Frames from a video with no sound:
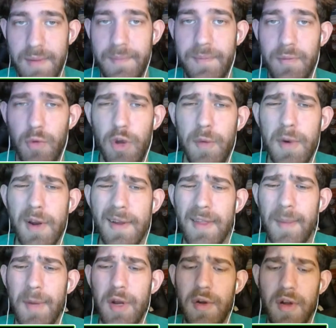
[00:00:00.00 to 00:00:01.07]
Well, let me
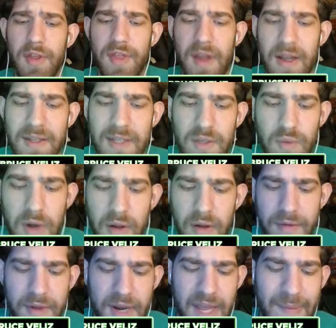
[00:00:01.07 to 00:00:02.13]
let me know your thoughts as well
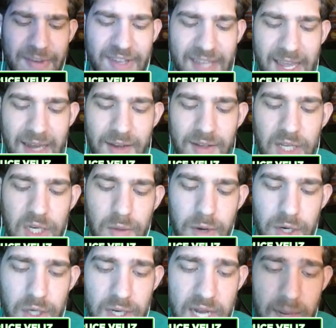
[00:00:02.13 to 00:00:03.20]
on the Neemias Queta
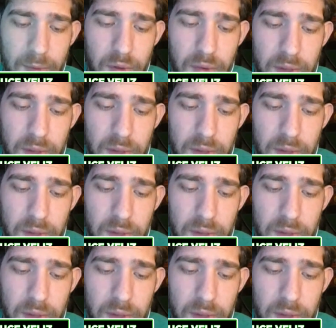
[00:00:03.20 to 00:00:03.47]
situation down below in the